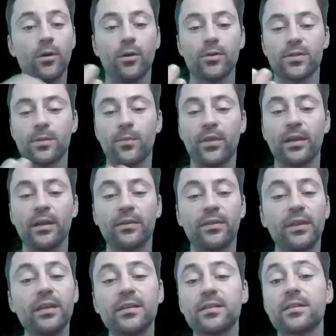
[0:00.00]
or something like
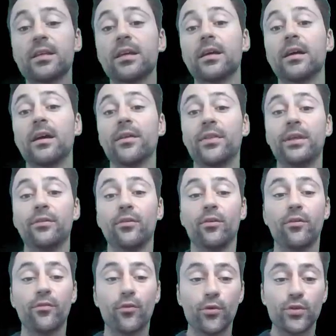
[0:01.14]
this. And then,
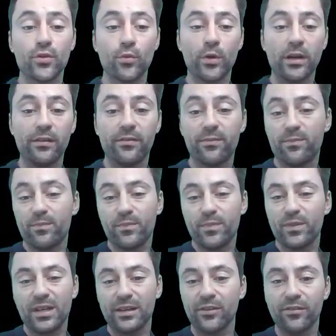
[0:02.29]
of course, you will have
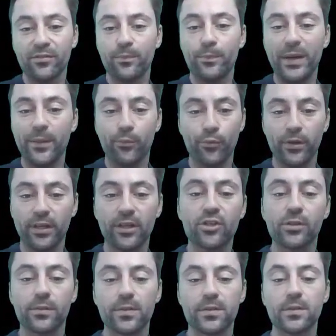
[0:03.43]
kind of bad
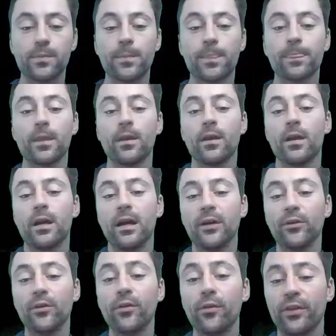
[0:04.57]
predictions.
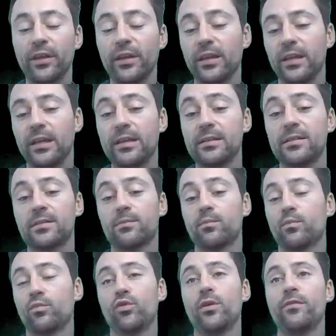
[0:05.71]
Another thing is
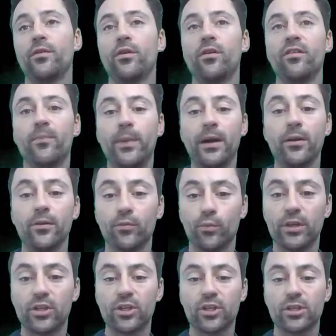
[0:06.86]
you have a lot of pilot,
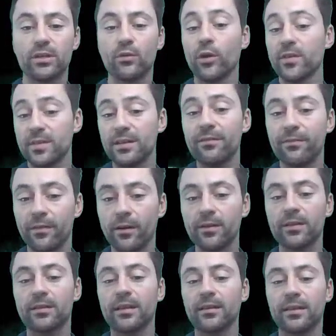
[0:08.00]
which we are still
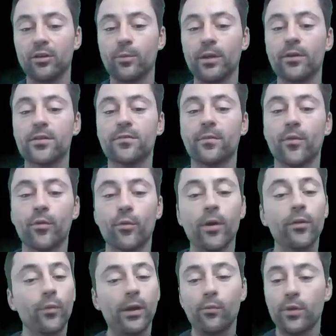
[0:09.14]
far, 10 kilometers from the
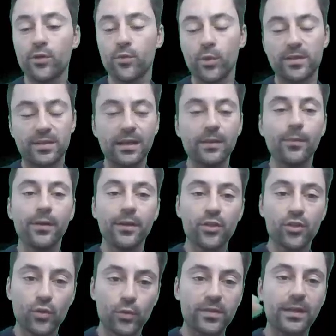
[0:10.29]
runway, which will still
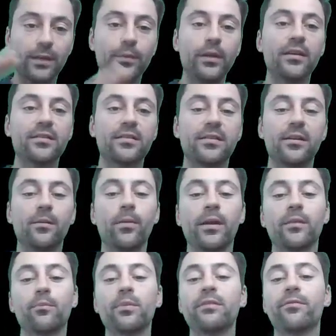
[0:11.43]
manage to stabilize the
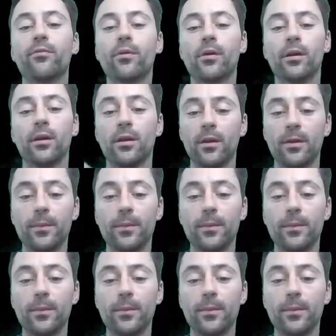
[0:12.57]
airplane before